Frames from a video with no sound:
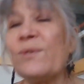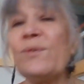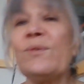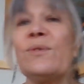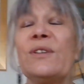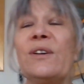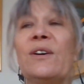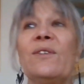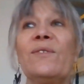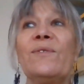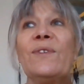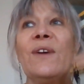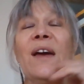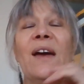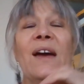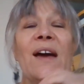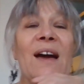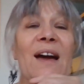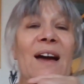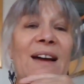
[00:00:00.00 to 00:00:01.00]
sort of.
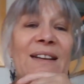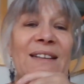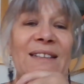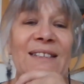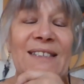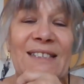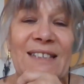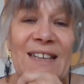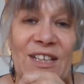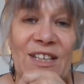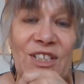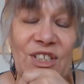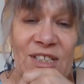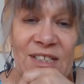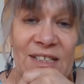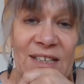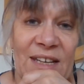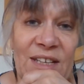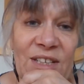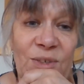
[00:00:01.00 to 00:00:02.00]
And she
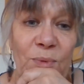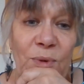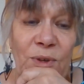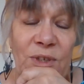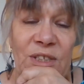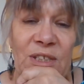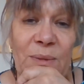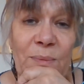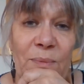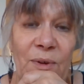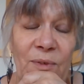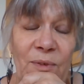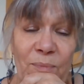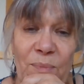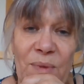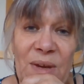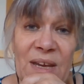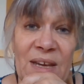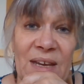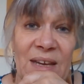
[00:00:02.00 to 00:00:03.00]
sent a one of
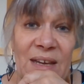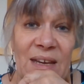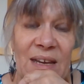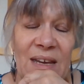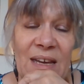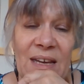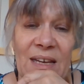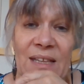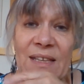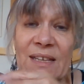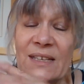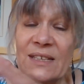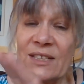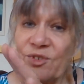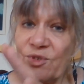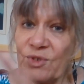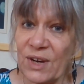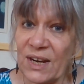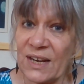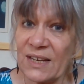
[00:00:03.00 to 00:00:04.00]
me in this
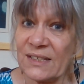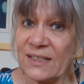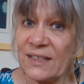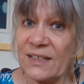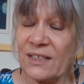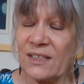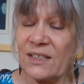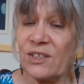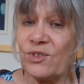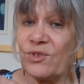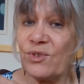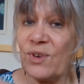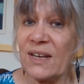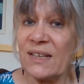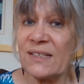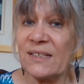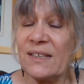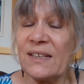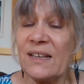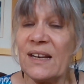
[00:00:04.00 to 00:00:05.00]
dress, and it's a
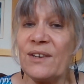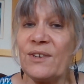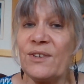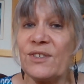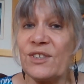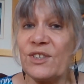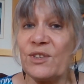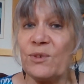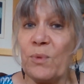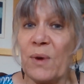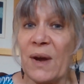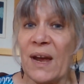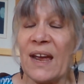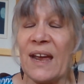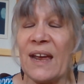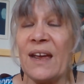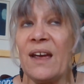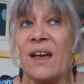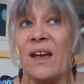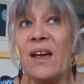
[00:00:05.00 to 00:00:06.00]
dress that I used to
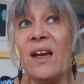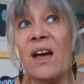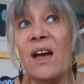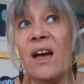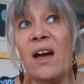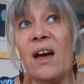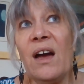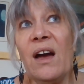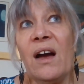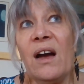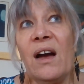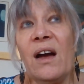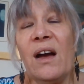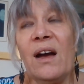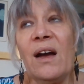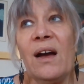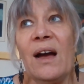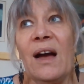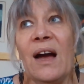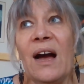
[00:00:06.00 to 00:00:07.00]
wear.
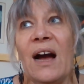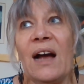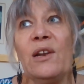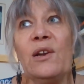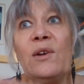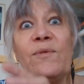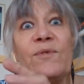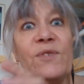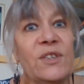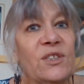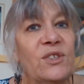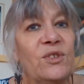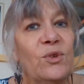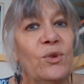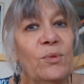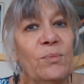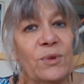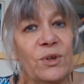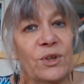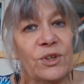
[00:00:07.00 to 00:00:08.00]
I loved it
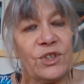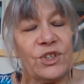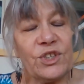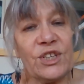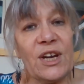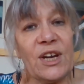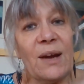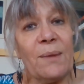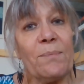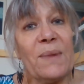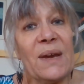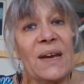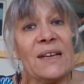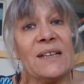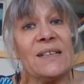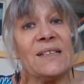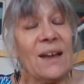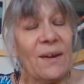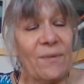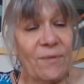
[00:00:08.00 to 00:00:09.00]
so much I
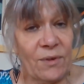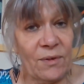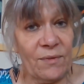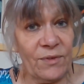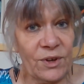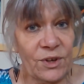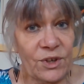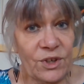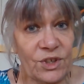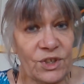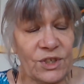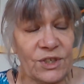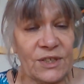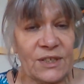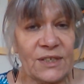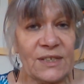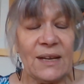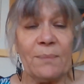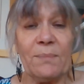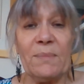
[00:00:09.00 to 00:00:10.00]
made several
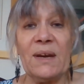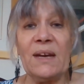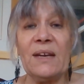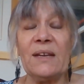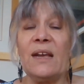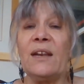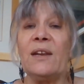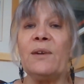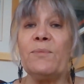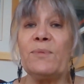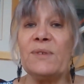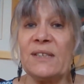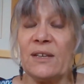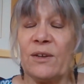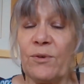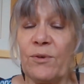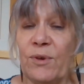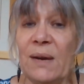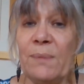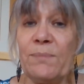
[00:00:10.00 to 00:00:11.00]
versions. And it was
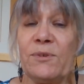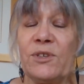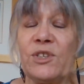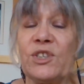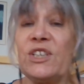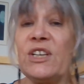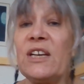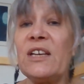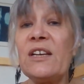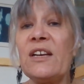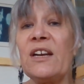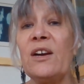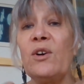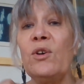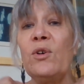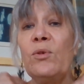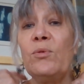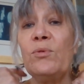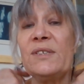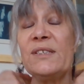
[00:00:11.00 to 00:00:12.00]
in crepe de chine, and I
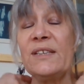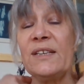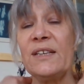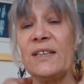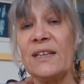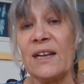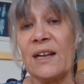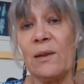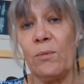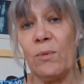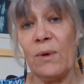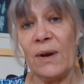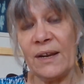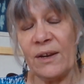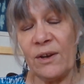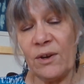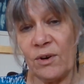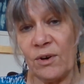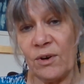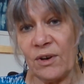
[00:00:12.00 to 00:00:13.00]
always did a little
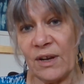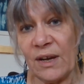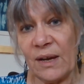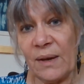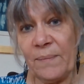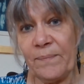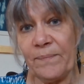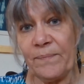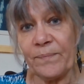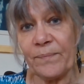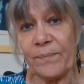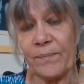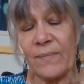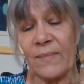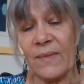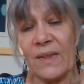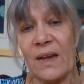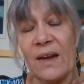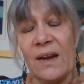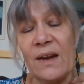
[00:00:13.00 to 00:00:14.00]
white collar,
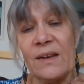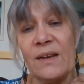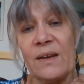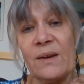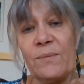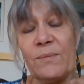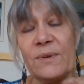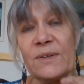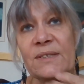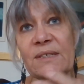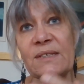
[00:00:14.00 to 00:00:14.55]
and I